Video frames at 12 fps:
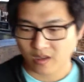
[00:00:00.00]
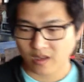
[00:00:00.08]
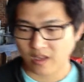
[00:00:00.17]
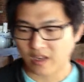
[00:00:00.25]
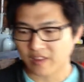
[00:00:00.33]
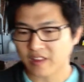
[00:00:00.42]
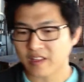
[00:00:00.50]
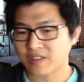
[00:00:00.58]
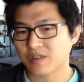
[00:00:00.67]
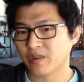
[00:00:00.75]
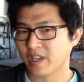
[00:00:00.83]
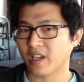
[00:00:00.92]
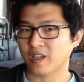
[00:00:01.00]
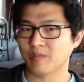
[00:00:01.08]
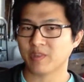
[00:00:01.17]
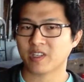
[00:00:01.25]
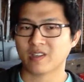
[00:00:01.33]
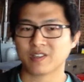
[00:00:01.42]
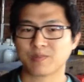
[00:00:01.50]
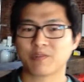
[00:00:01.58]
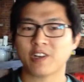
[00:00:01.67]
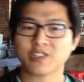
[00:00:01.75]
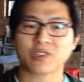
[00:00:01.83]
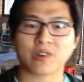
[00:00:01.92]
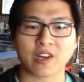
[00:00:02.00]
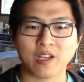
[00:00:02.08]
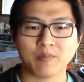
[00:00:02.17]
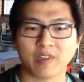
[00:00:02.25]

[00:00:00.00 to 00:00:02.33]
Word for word: And I think that's okay because Pressgram